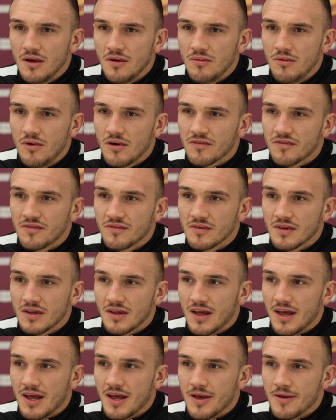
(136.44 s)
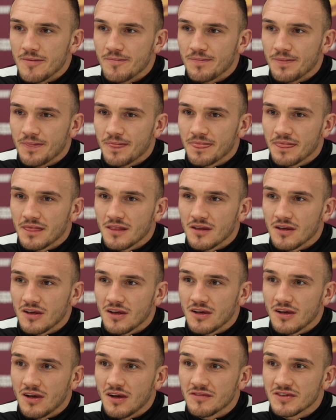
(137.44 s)
Well,
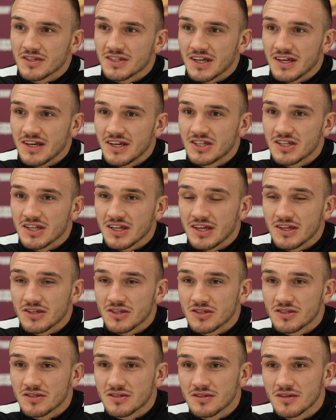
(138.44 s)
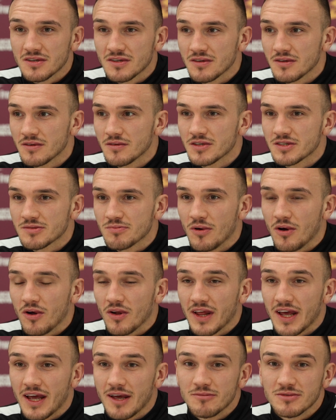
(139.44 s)
obviously initially just
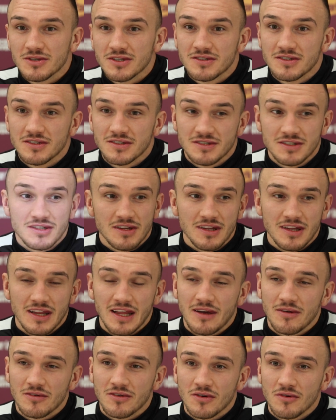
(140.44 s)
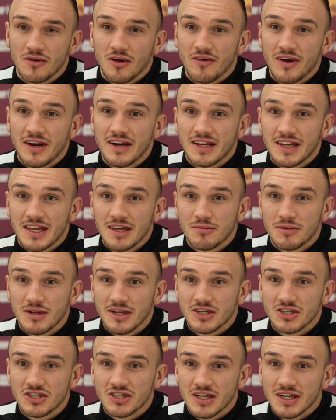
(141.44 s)
small aims, to like I've done already, keep
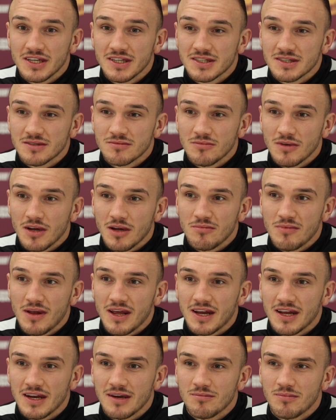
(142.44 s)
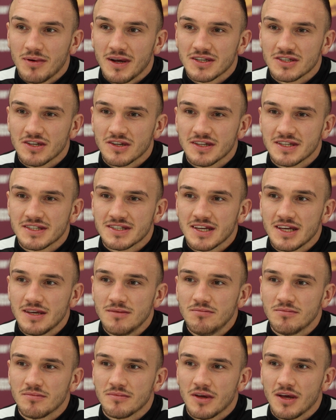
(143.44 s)
clean sheets and make an impact on the
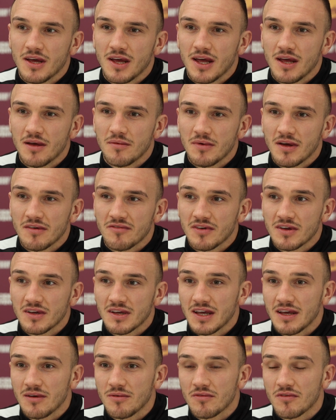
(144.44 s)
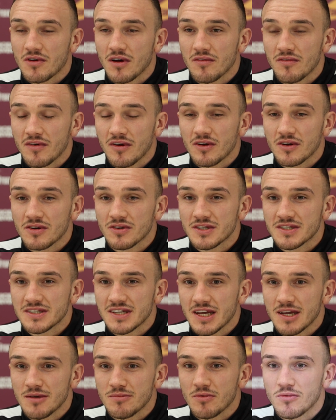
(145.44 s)
team. I think here we've got a very good
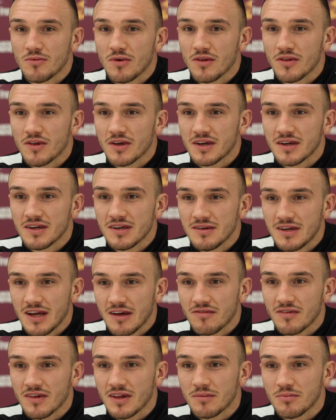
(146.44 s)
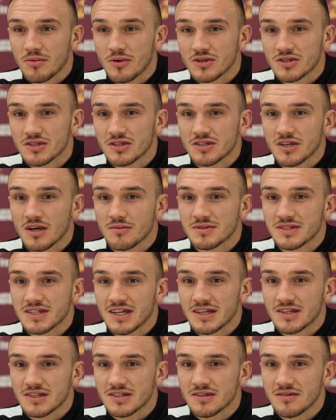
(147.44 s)
team and one that can definitely push the top
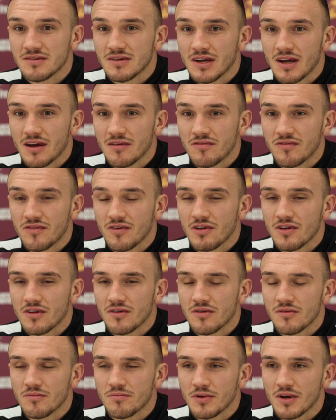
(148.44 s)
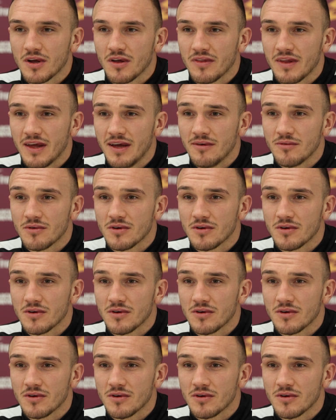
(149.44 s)
six and further beyond that.